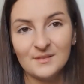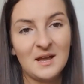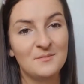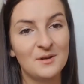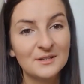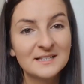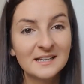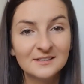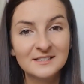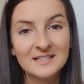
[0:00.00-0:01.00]
I'm not
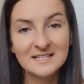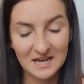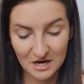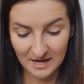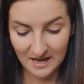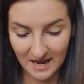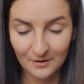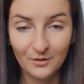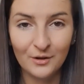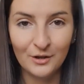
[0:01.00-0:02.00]
skilled in this area at
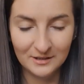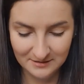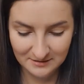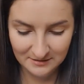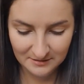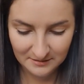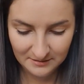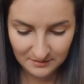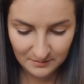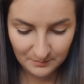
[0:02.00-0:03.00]
all.
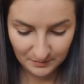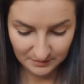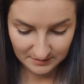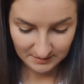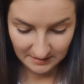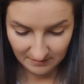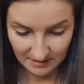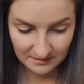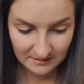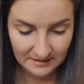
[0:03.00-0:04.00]
But
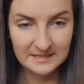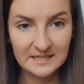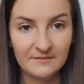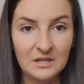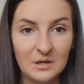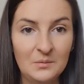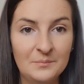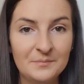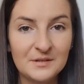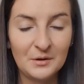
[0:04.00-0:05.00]
anyway, let's give it a go.
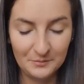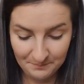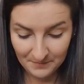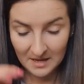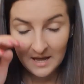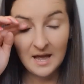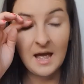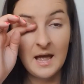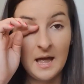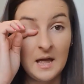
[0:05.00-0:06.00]
So
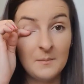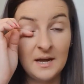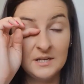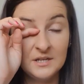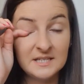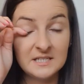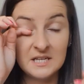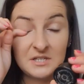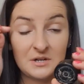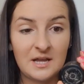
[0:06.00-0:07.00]
I used this
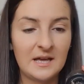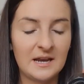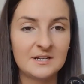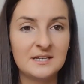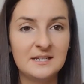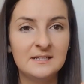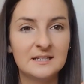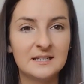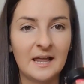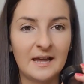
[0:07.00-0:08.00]
yesterday and I actually
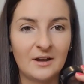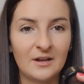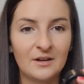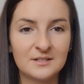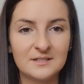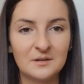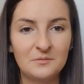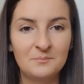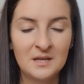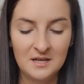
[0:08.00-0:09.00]
did like how it looked. So
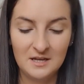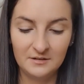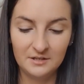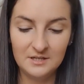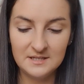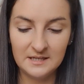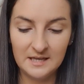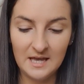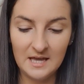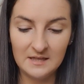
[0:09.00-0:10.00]
I'm going to use it
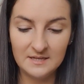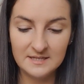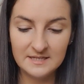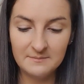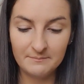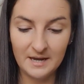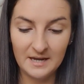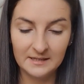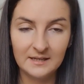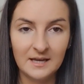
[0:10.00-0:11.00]
again. This is the
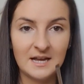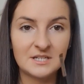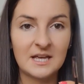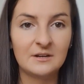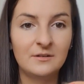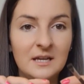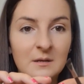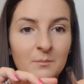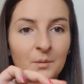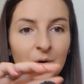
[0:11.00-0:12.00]
MAC eyeshadow
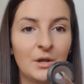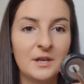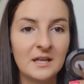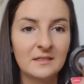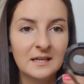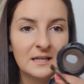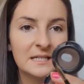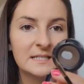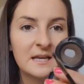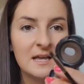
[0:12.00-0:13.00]
in Brun, I think it
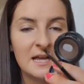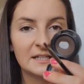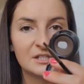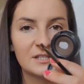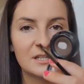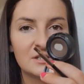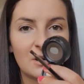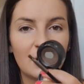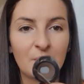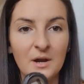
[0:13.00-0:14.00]
is. It's just a
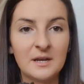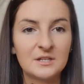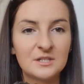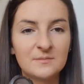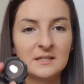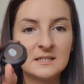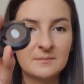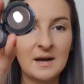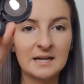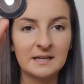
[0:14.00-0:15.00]
dark brown. I just went into
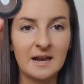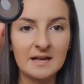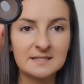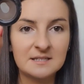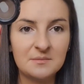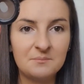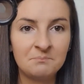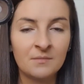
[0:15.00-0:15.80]
MAC and asked them,